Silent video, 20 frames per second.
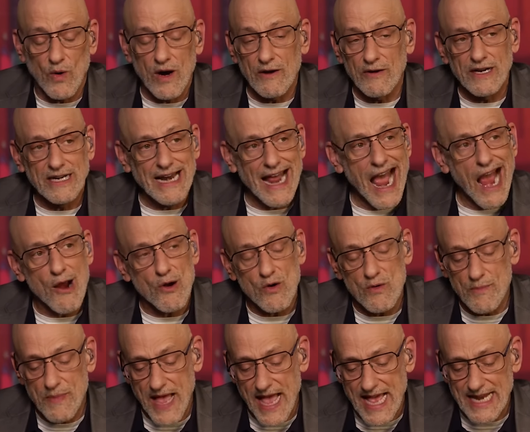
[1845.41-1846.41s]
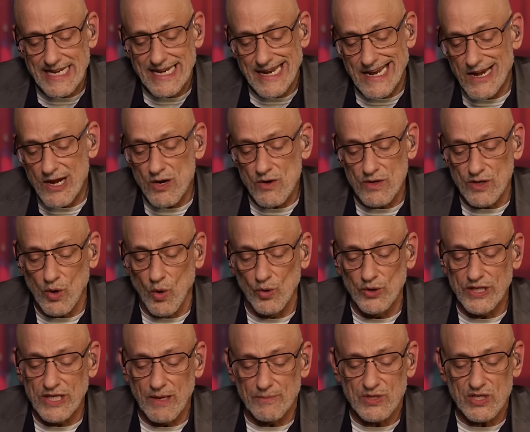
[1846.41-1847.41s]
wearing Arab headgear and
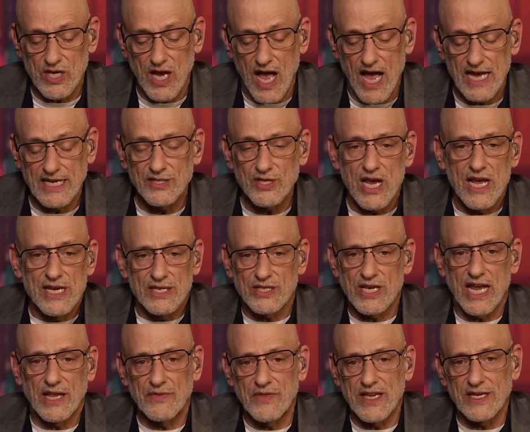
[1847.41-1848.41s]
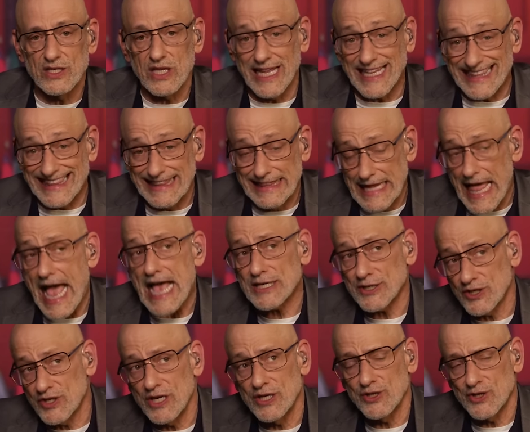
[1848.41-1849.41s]
holding up signs saying things like
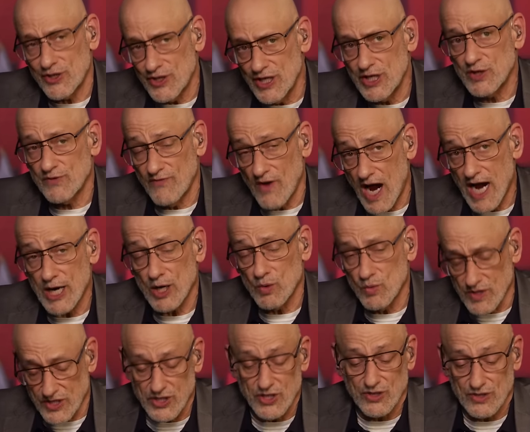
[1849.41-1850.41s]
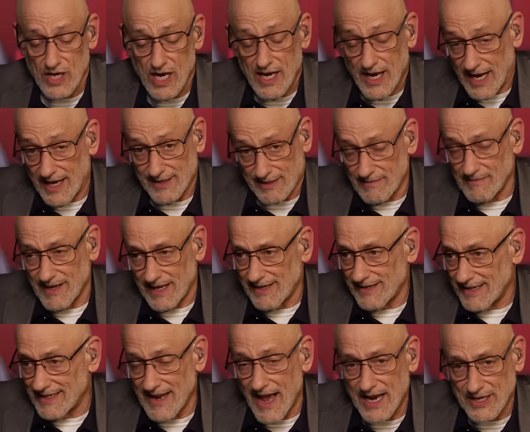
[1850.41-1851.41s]
lasting ceasefire, which is
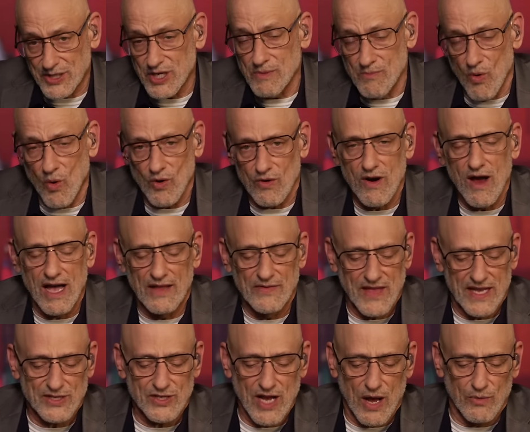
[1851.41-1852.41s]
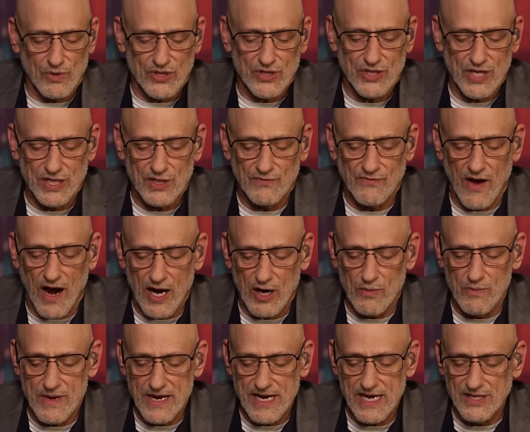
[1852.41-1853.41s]
an oxymoron. That's not what
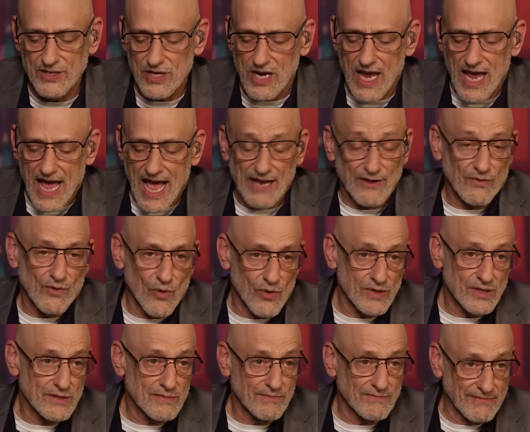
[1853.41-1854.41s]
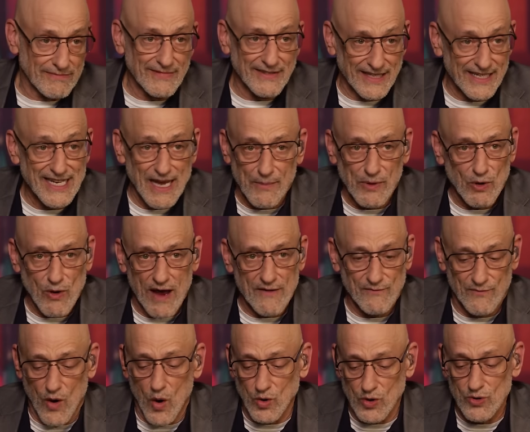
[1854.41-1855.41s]
ceasefire means. And of course, the Democrat
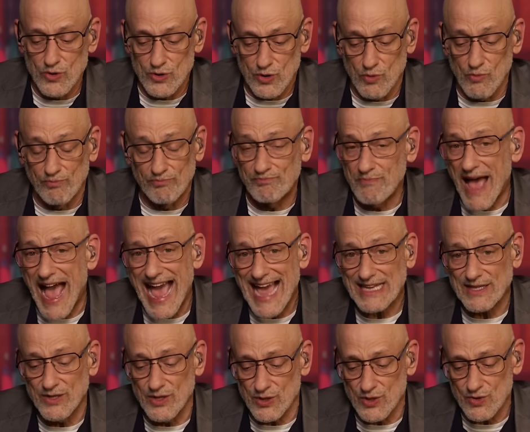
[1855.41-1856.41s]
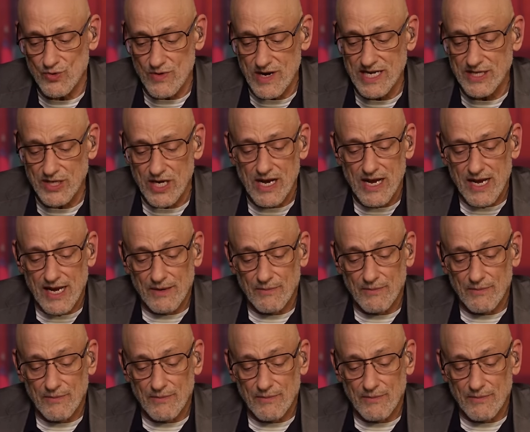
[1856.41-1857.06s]
voters who packed the streets